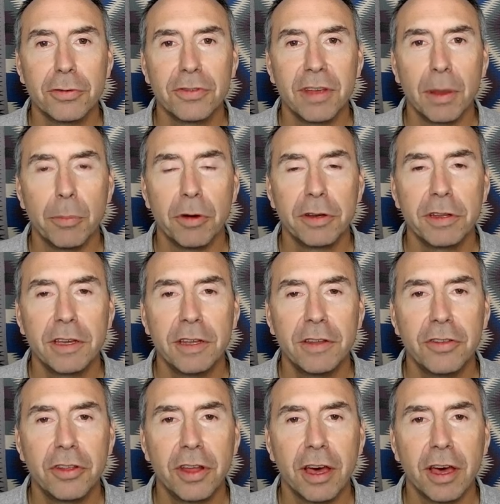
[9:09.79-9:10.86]
Someone can
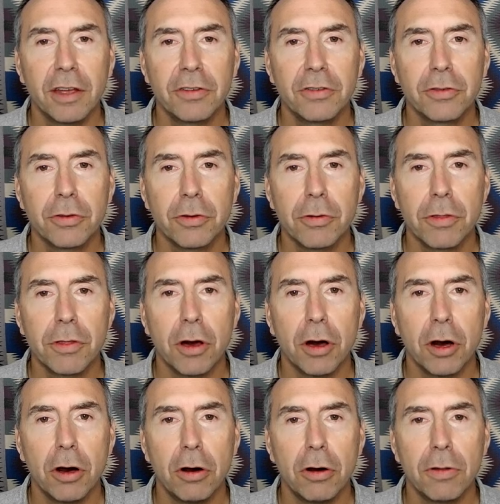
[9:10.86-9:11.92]
deny truth
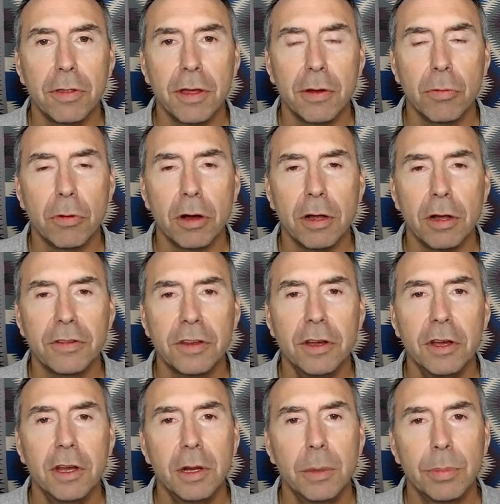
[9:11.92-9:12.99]
all they want,
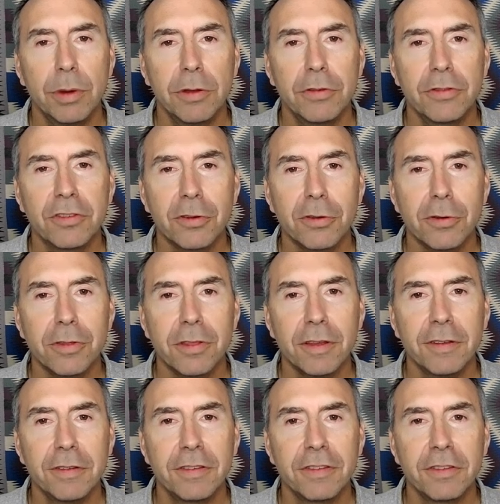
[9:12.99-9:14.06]
but truth
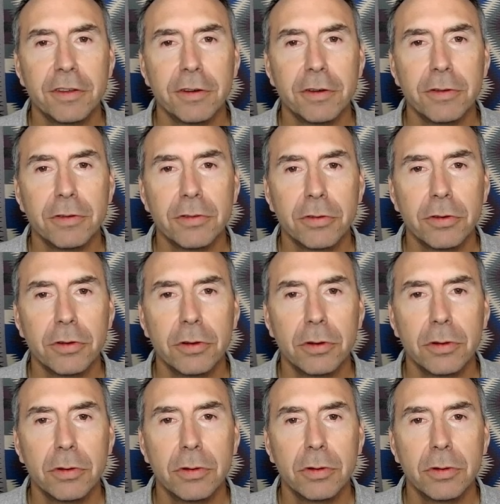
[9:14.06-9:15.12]
is still
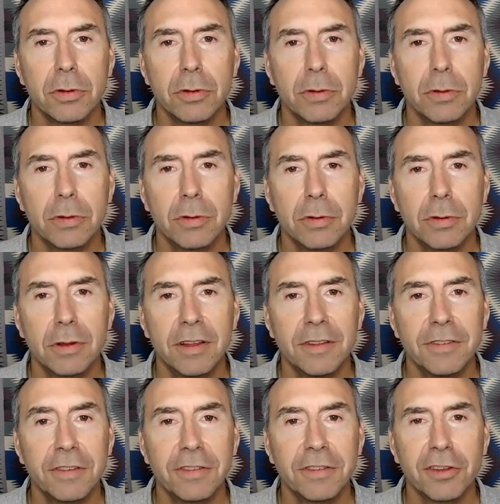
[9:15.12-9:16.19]
true.
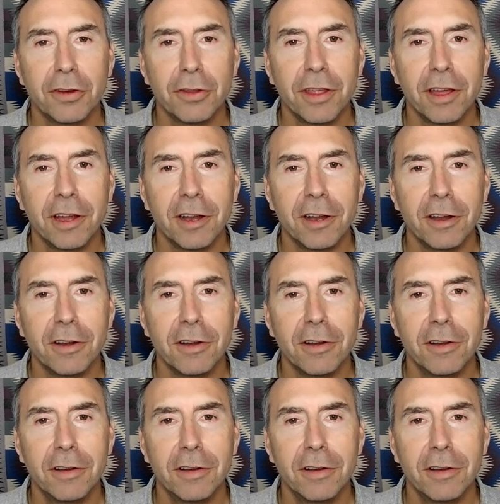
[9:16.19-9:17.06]
It's still there,